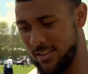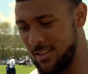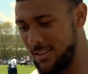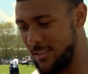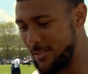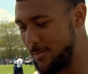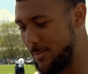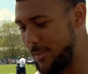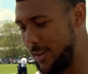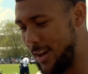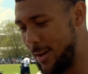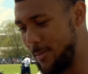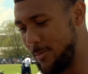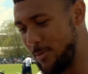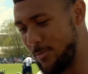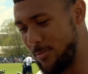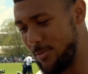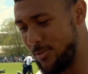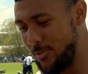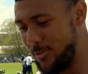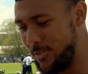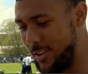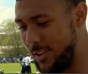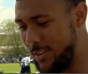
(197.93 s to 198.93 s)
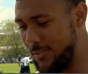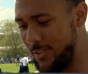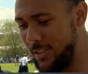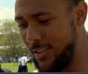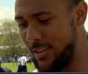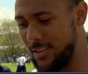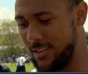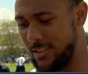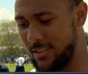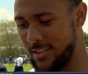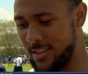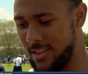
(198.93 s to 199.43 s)
Um, I'm improving. I feel
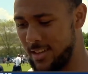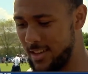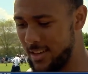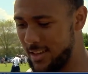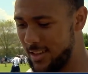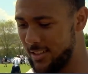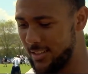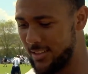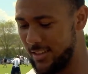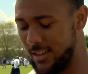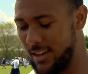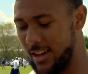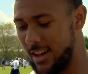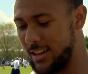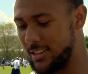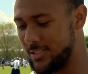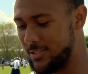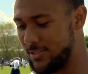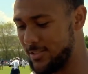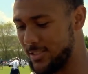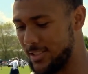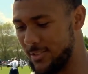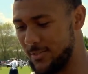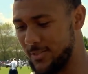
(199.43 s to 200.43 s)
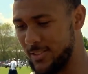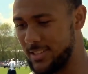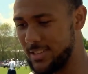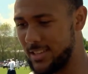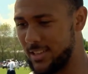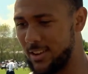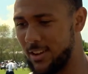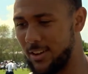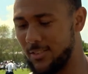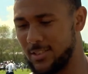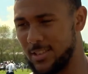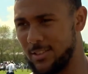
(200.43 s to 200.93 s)
like the guys on defense
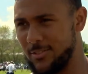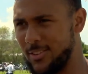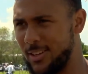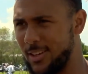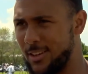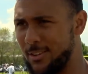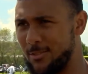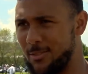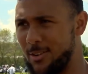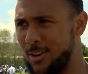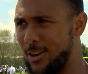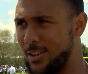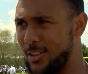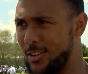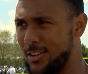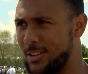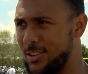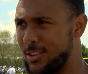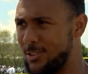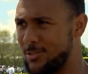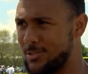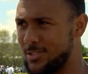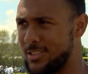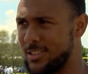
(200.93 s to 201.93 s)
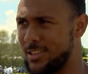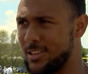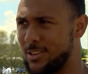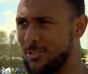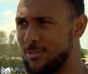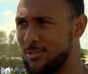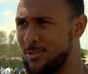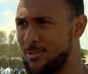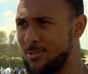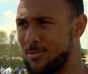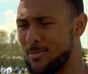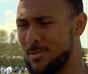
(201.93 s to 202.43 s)
and offense, I feel like we're all a close-knit
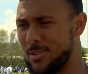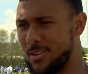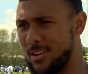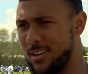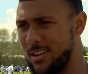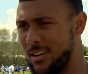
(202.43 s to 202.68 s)
group.